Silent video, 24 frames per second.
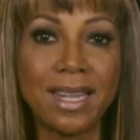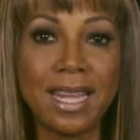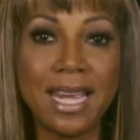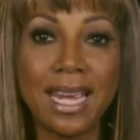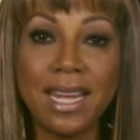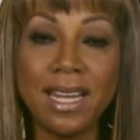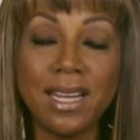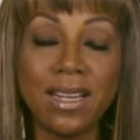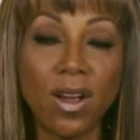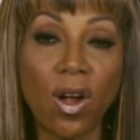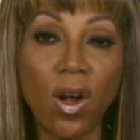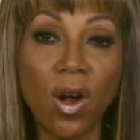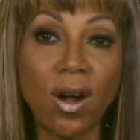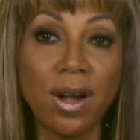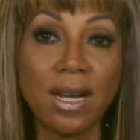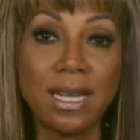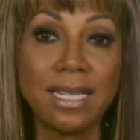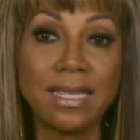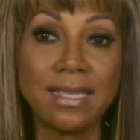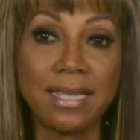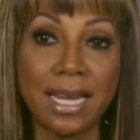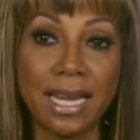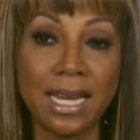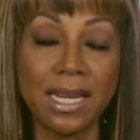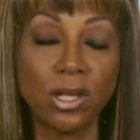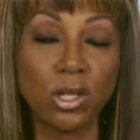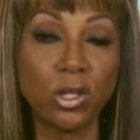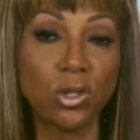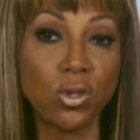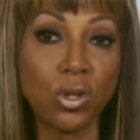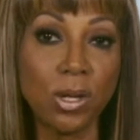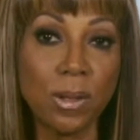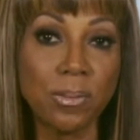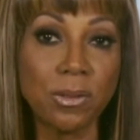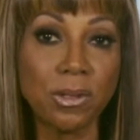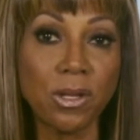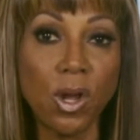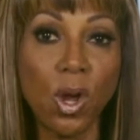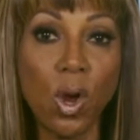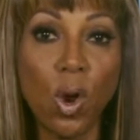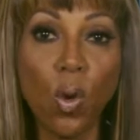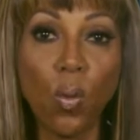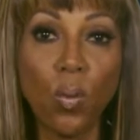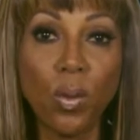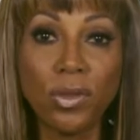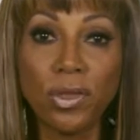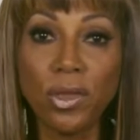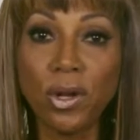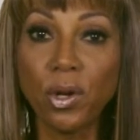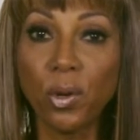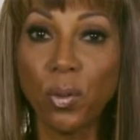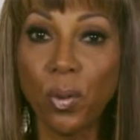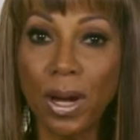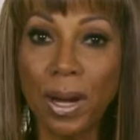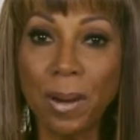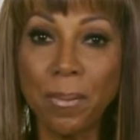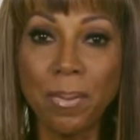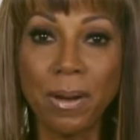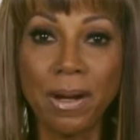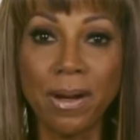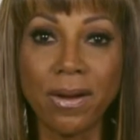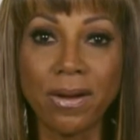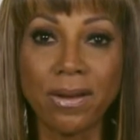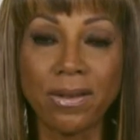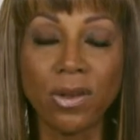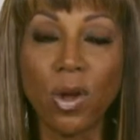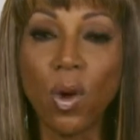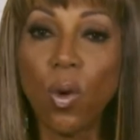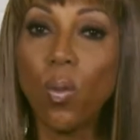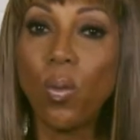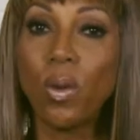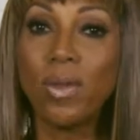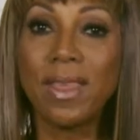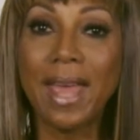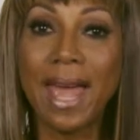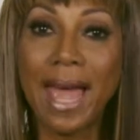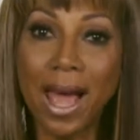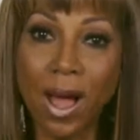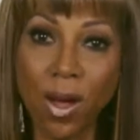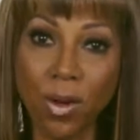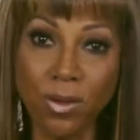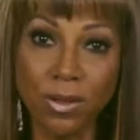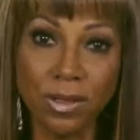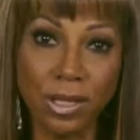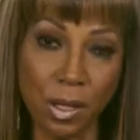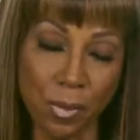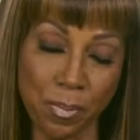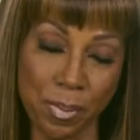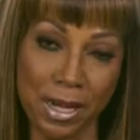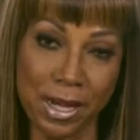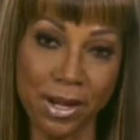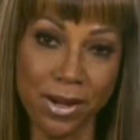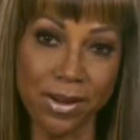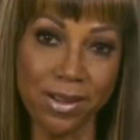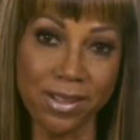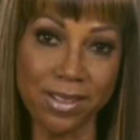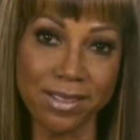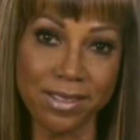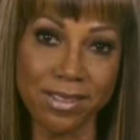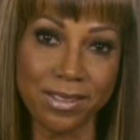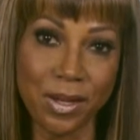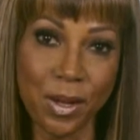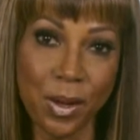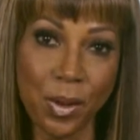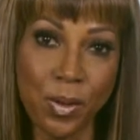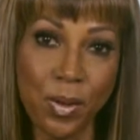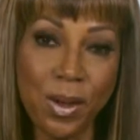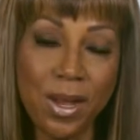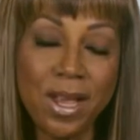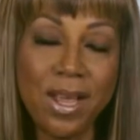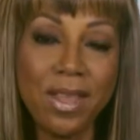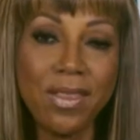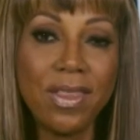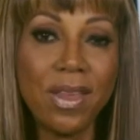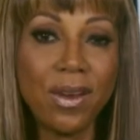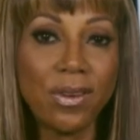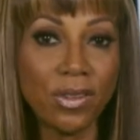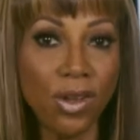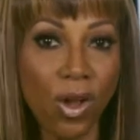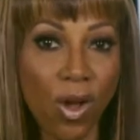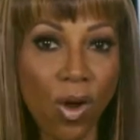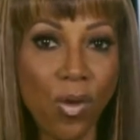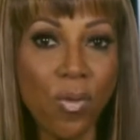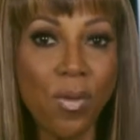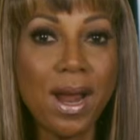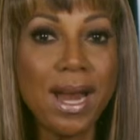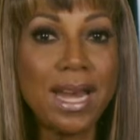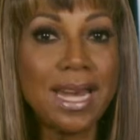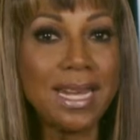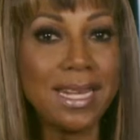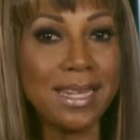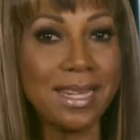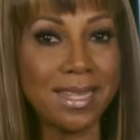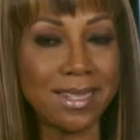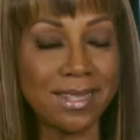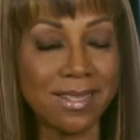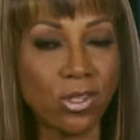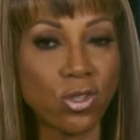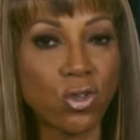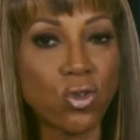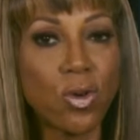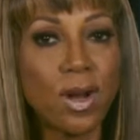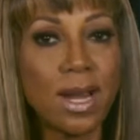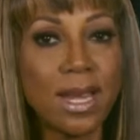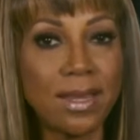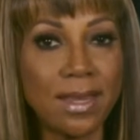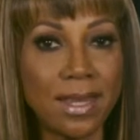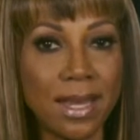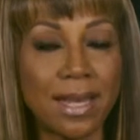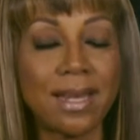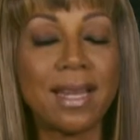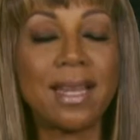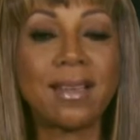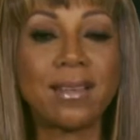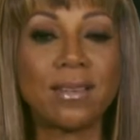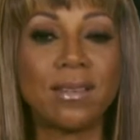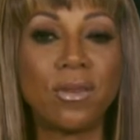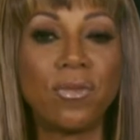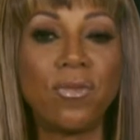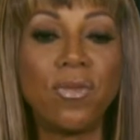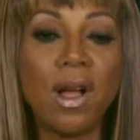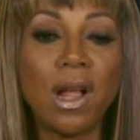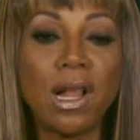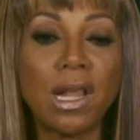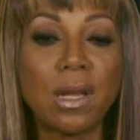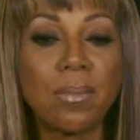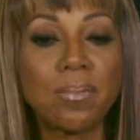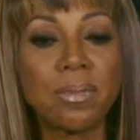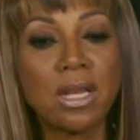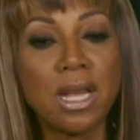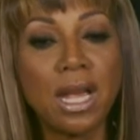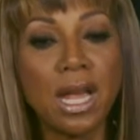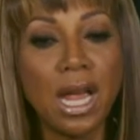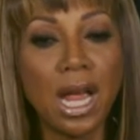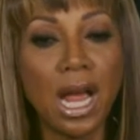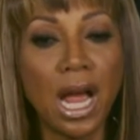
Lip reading: that they already take trips with their grandparents without their parents. So there's already this trend that has developed.